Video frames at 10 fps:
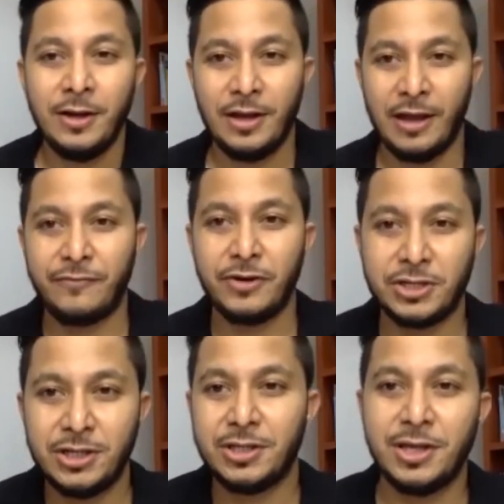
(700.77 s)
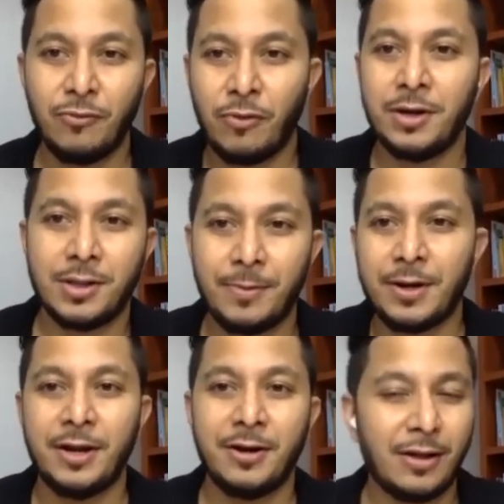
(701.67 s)
Averagely, tier 1 is about
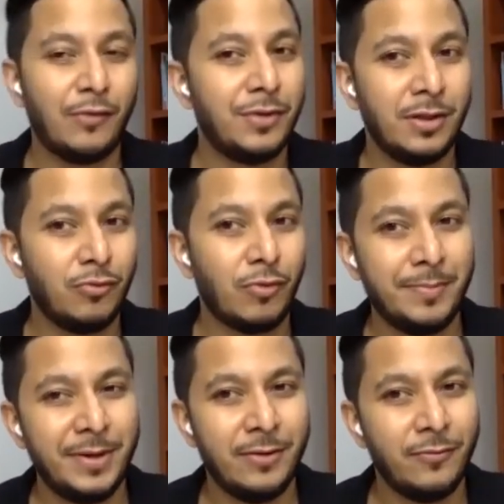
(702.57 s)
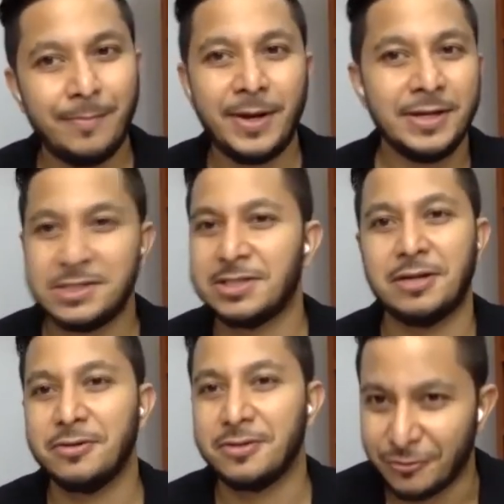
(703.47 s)
900,000 to 1 billion. We're buying
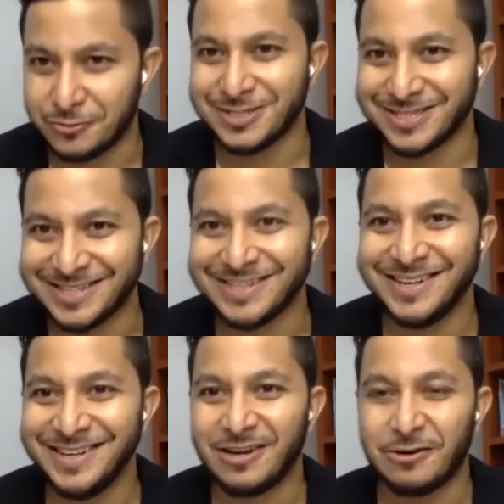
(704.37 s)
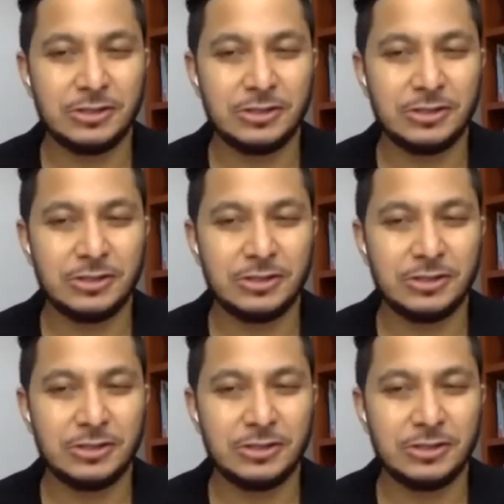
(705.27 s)
600,000, right?